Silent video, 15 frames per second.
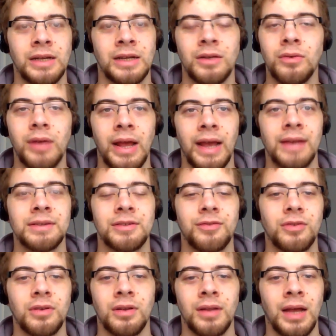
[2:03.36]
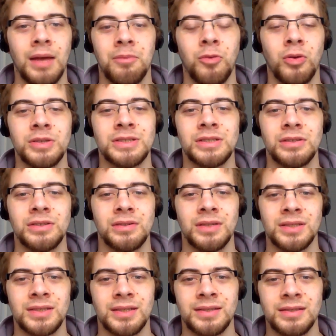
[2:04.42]
don't ask for a lot more
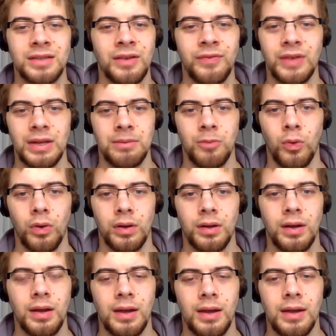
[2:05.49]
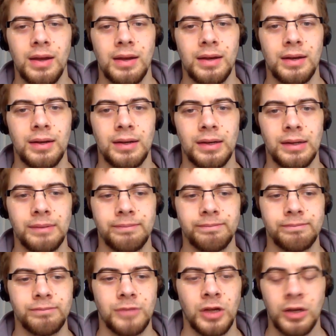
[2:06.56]
materialistic stuff anymore.
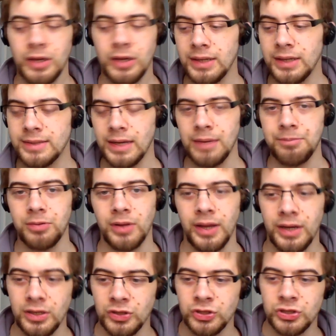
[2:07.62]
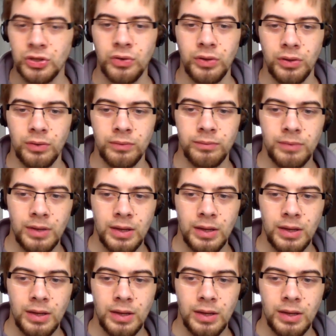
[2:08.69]
A good example I can show you,